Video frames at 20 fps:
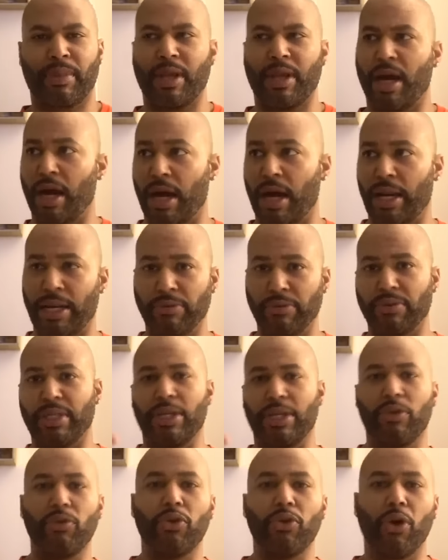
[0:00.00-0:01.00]
This was
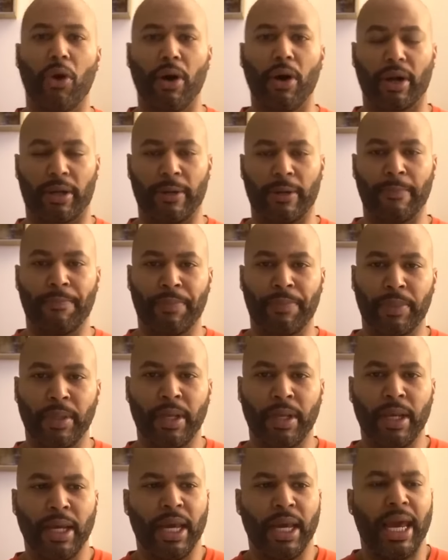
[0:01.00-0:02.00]
in New York.
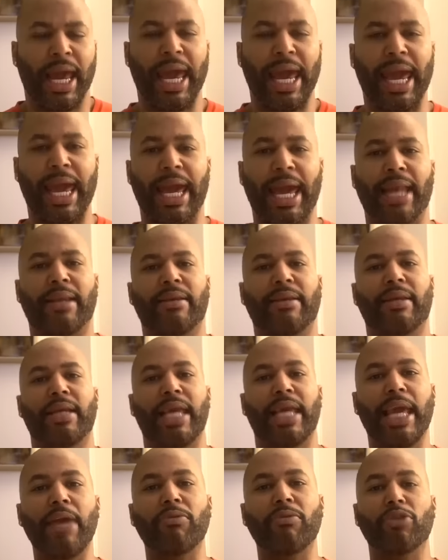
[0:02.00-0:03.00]
And
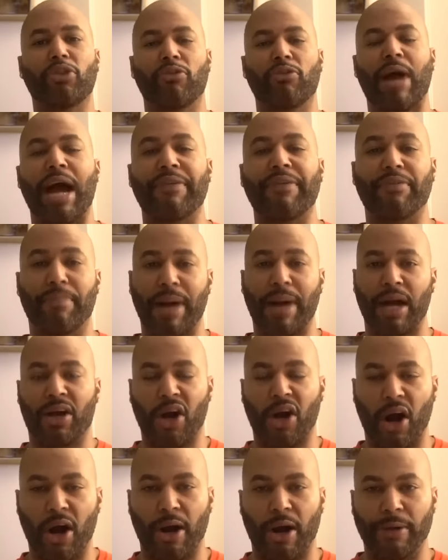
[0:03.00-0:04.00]
he was driving my
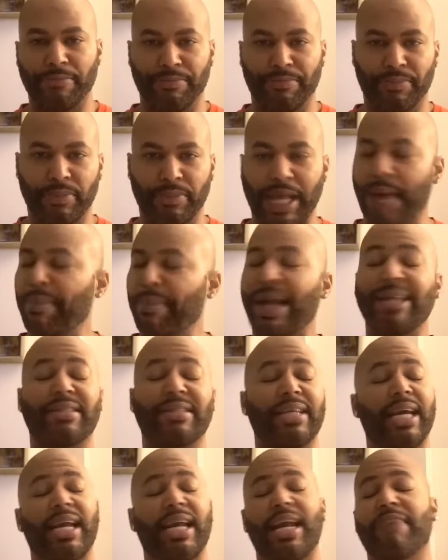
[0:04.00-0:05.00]
car. Now, I'm not
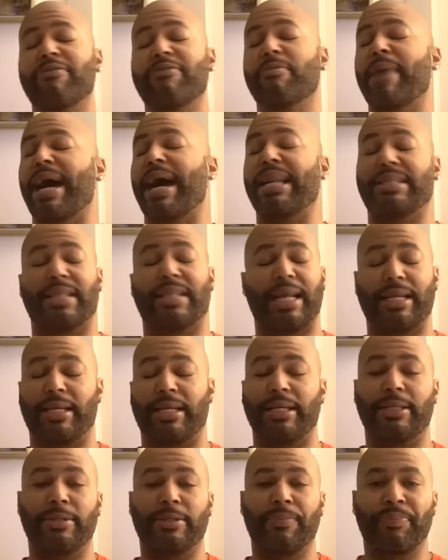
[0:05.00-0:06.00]
saying everybody's like
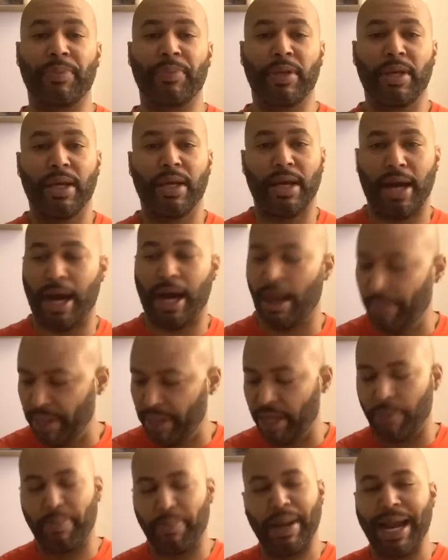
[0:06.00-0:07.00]
this. I'm
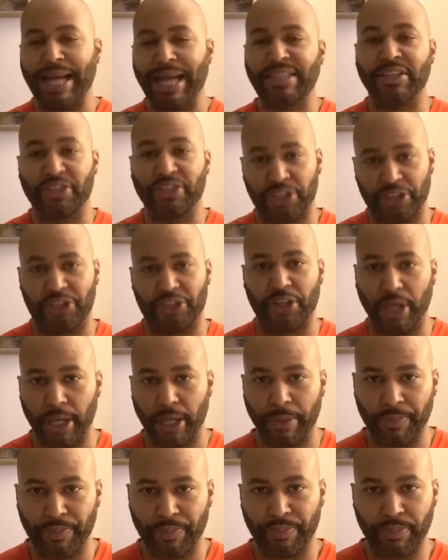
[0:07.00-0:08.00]
in a passenger seat.